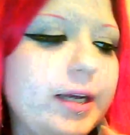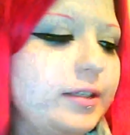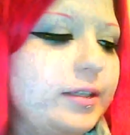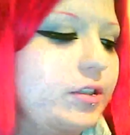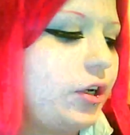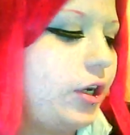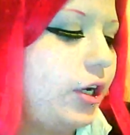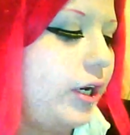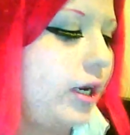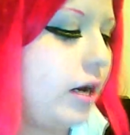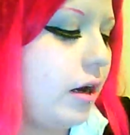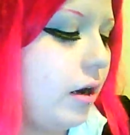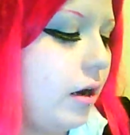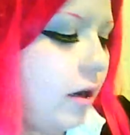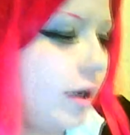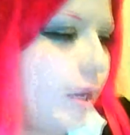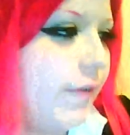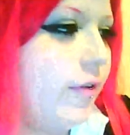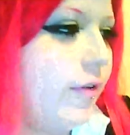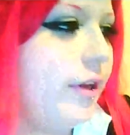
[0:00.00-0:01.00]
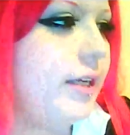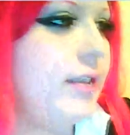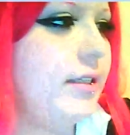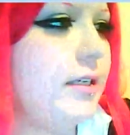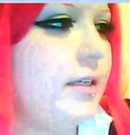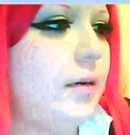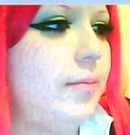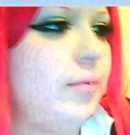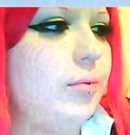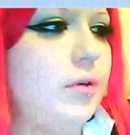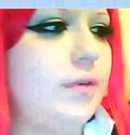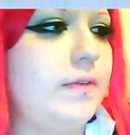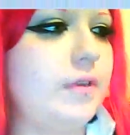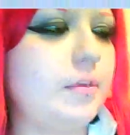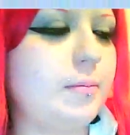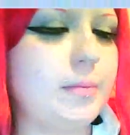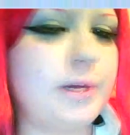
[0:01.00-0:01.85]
So I'll give you an example. I've got